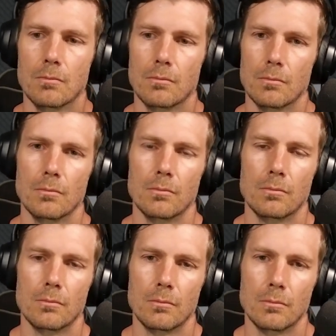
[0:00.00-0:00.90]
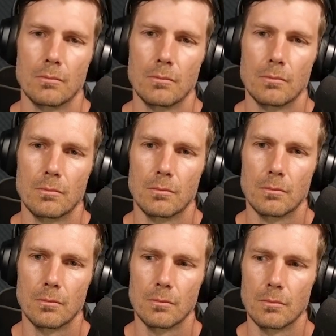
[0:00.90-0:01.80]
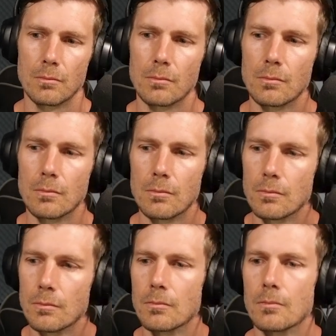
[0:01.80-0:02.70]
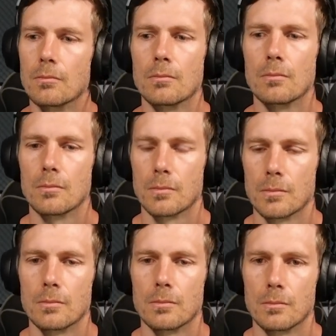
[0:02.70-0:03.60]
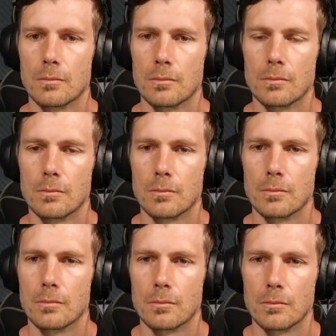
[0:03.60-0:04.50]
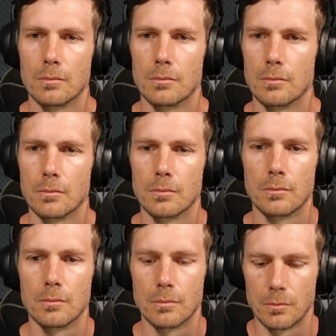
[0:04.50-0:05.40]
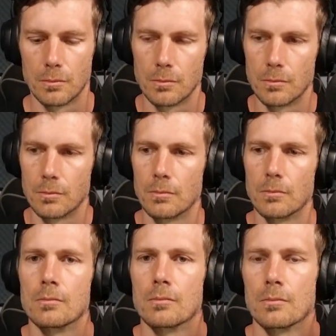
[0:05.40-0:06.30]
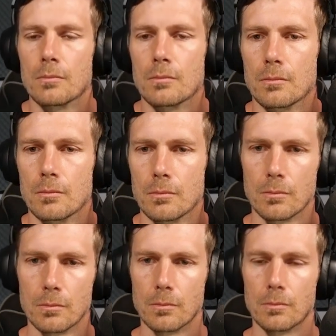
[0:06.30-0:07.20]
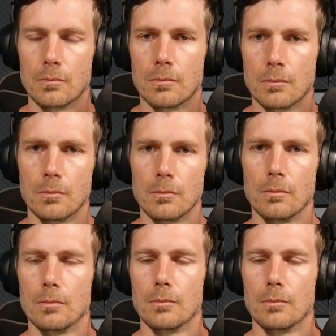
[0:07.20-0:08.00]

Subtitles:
(not speaking)